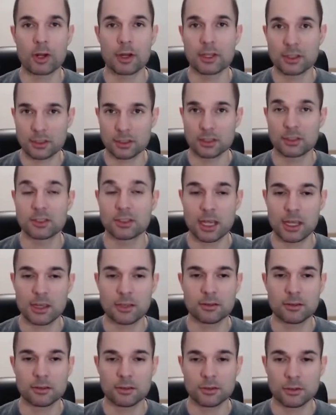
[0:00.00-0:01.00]
I can
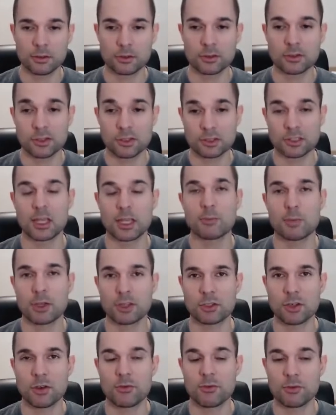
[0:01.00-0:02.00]
contain or sustain
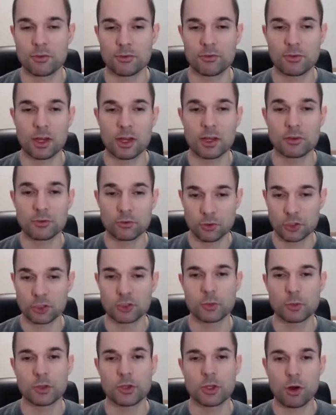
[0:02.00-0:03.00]
myself in the fight
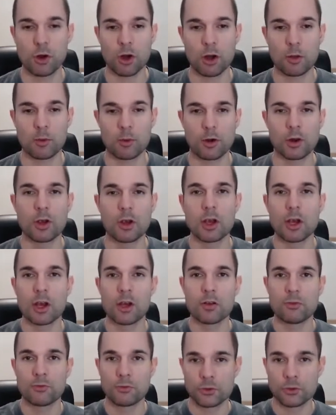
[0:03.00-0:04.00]
just with the armor
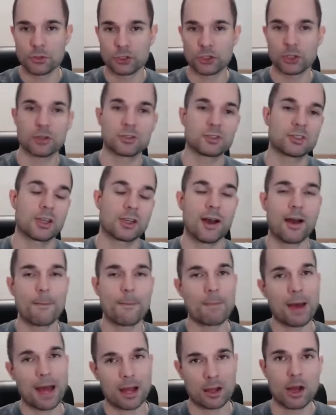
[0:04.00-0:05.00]
for the shields to
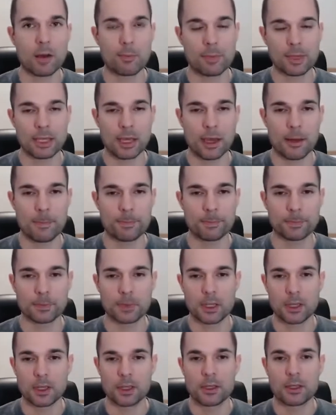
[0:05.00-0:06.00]
come back up again.
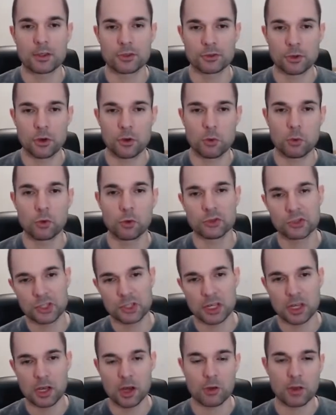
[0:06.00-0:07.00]
So we'll
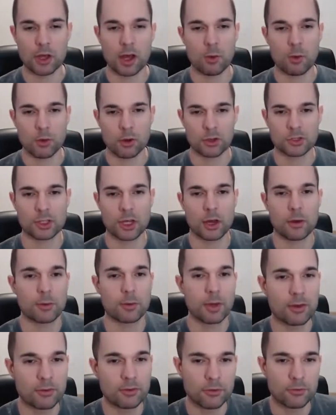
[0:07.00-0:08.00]
see how that works out.
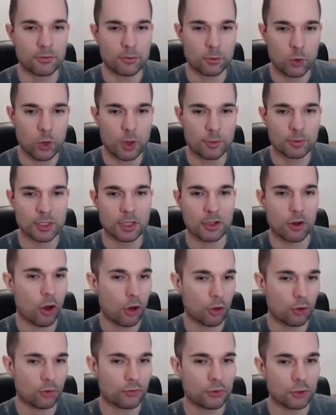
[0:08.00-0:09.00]
I've equipped an
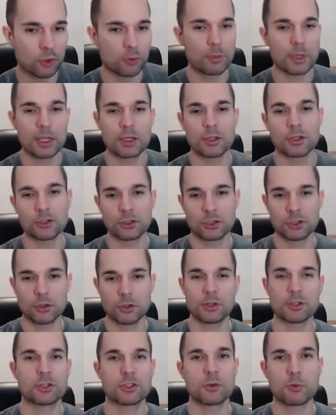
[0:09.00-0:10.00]
auto field maintenance
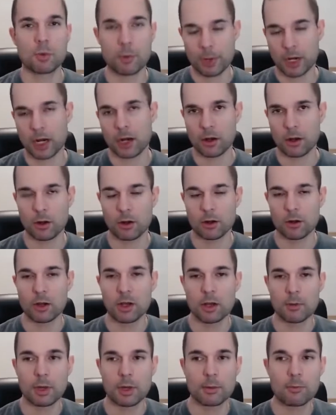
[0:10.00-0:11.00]
unit to repair
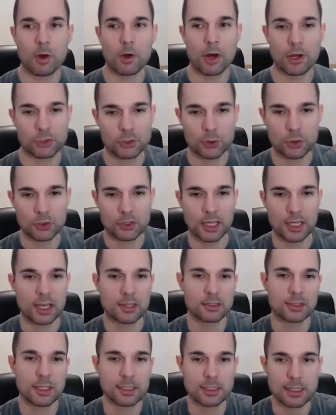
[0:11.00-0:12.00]
my modules
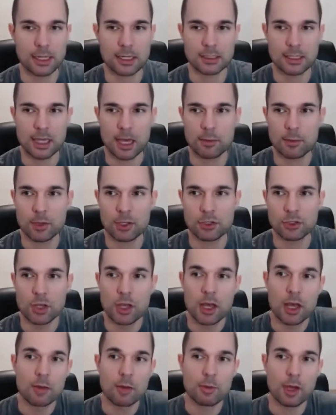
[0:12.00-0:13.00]
as they take damage.
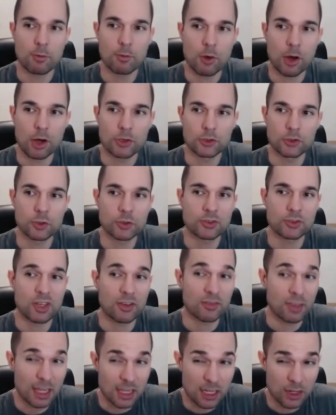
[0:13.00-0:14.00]
My modules
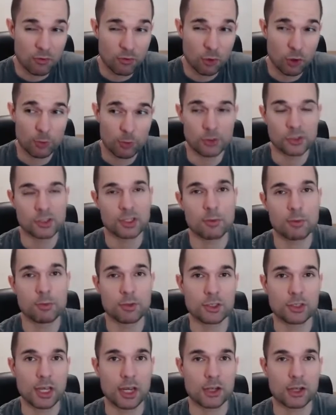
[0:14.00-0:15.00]
have 84%
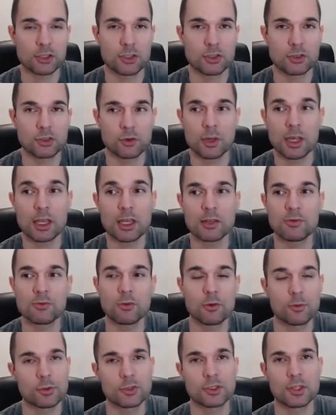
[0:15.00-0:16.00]
protection, so
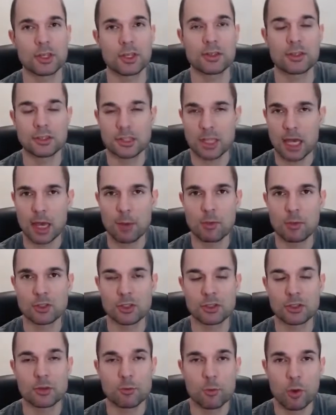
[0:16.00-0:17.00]
84% of the damage
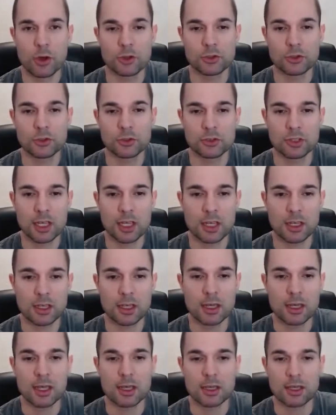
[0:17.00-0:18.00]
that the modules
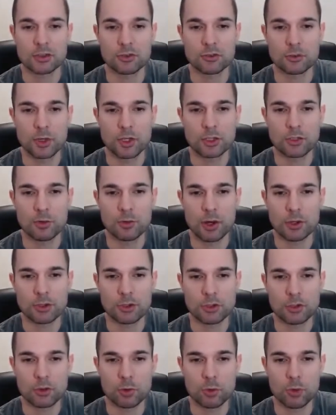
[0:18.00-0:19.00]
take gets
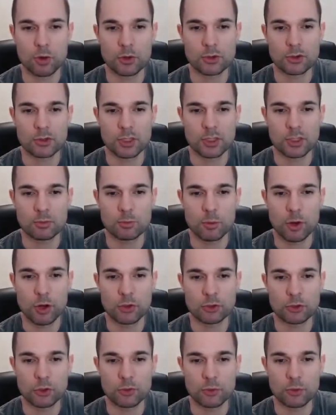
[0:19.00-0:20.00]
redirected towards these
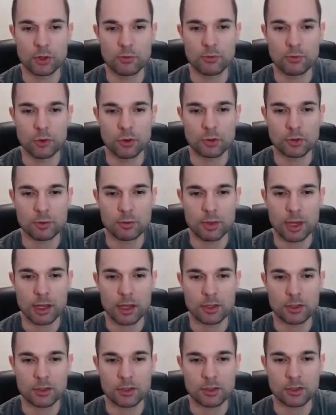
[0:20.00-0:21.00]
module reinforcement
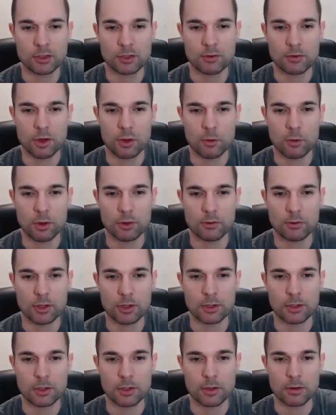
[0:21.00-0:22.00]
packages. I've got one
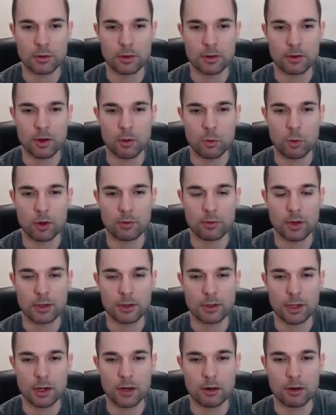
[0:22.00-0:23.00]
right here and I've got one
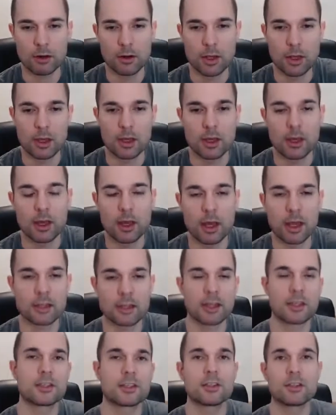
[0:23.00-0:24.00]
right there.
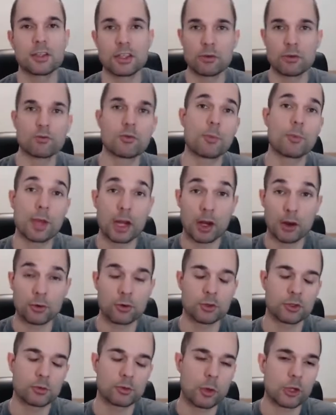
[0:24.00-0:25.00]
And I can repair
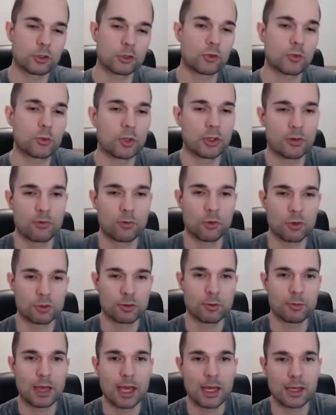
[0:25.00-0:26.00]
those module
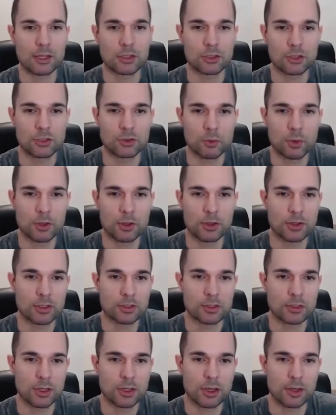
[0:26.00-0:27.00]
reinforcement packages with
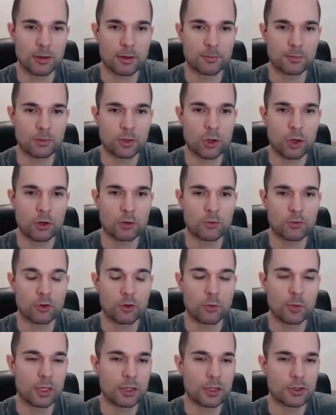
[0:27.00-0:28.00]
this auto
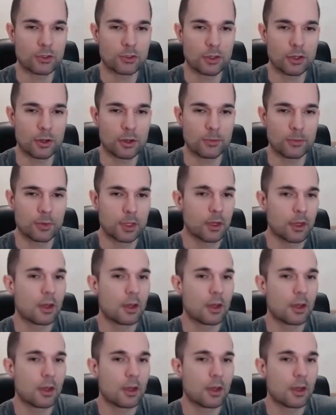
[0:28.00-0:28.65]
field maintenance unit.